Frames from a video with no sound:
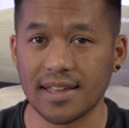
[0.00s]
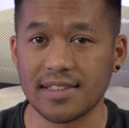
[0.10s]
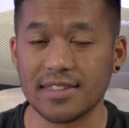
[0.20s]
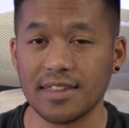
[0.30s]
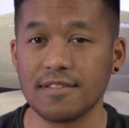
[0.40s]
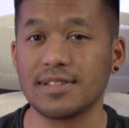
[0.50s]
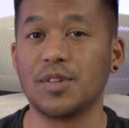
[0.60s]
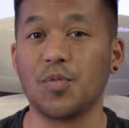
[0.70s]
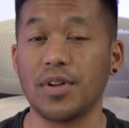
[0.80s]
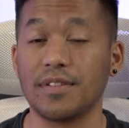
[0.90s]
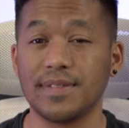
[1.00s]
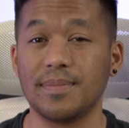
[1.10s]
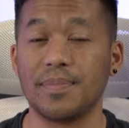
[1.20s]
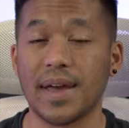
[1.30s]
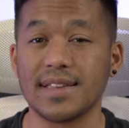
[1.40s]
It's seriously one of the
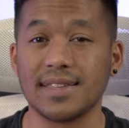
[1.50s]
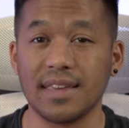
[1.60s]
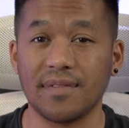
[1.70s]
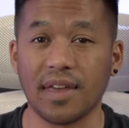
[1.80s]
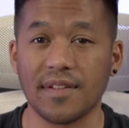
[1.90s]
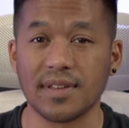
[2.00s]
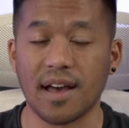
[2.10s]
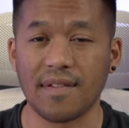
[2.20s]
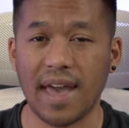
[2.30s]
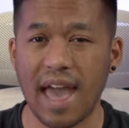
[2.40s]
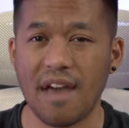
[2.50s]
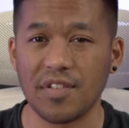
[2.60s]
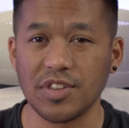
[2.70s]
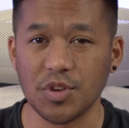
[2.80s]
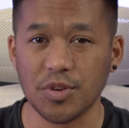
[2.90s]
best EVFs I've
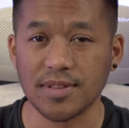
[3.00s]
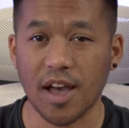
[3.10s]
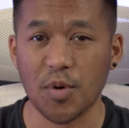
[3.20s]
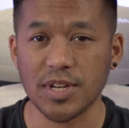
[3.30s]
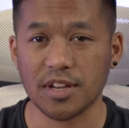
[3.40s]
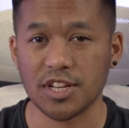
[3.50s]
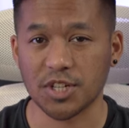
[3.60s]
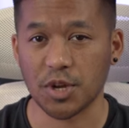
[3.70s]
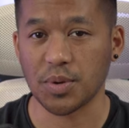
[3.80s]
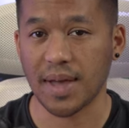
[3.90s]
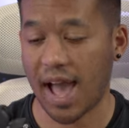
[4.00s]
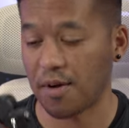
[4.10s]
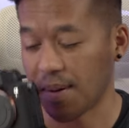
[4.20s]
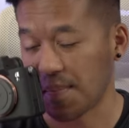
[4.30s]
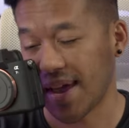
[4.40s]
ever used. I wish I could show you
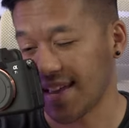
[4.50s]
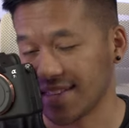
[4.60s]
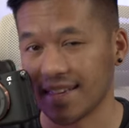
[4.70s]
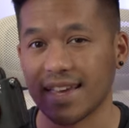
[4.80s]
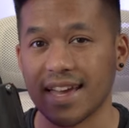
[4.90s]
how amazing